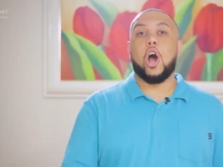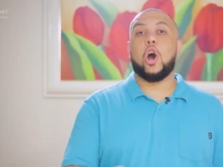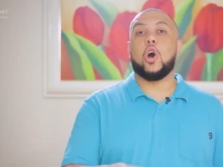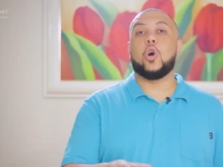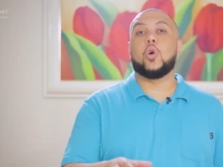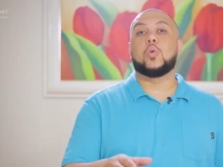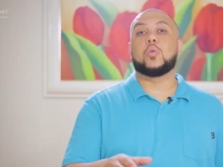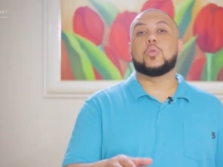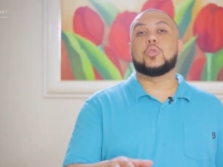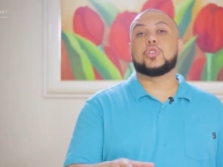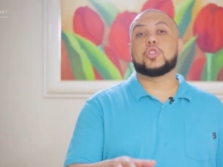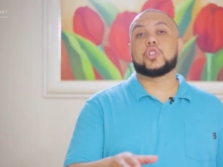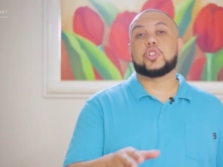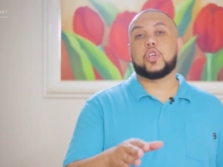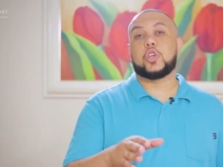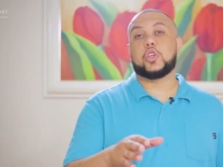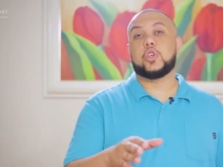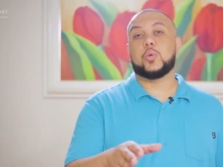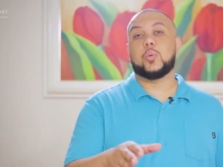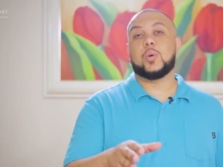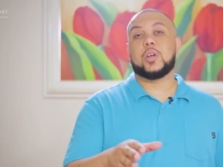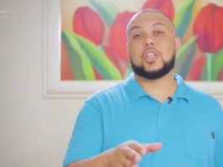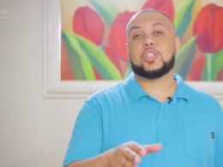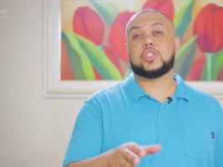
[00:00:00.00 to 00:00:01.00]
Oh, so
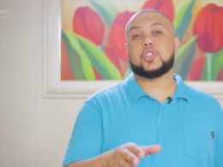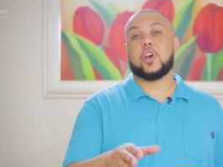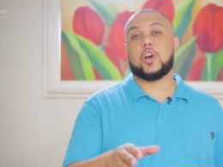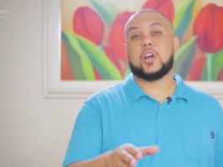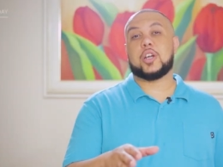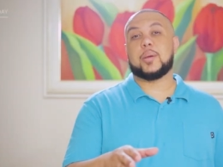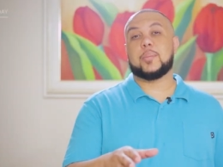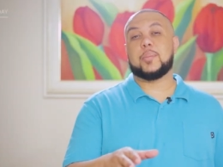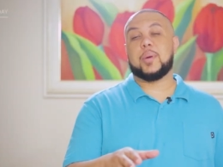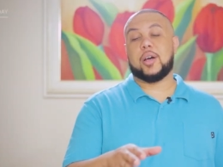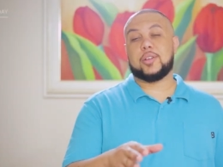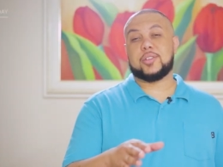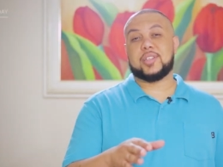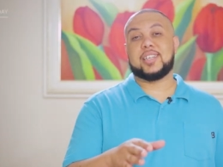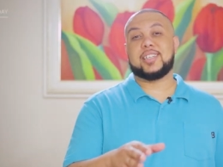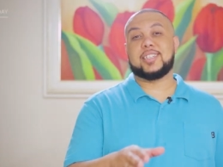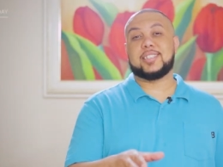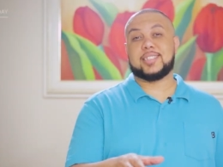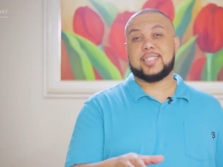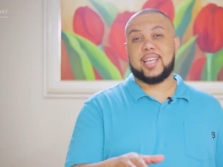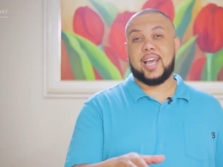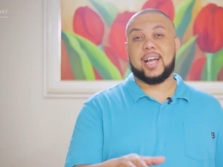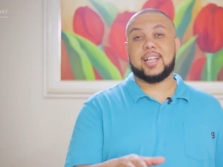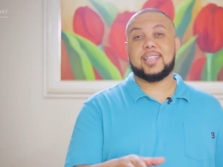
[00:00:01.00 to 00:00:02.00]
you wanna talk about the
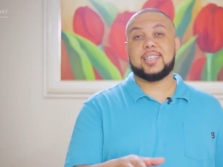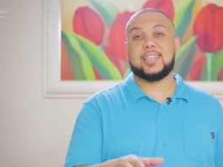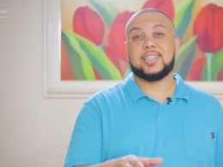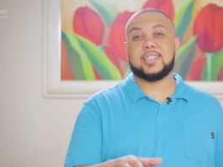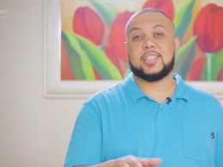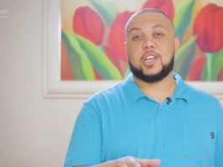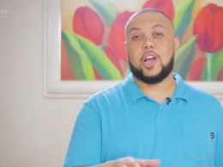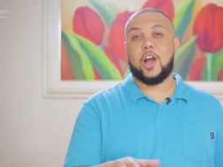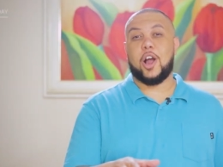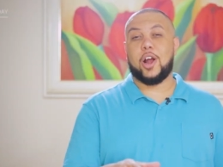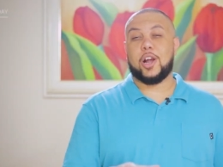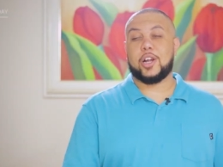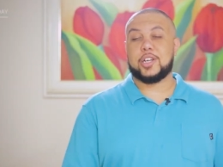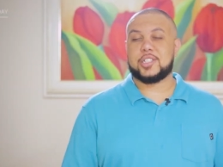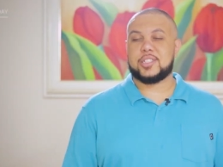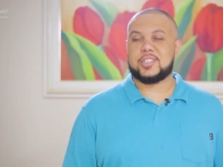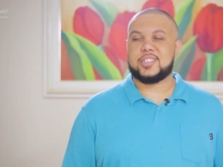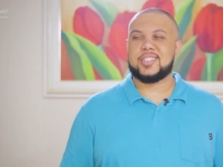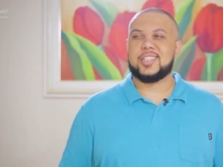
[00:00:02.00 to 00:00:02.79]
Italian cars?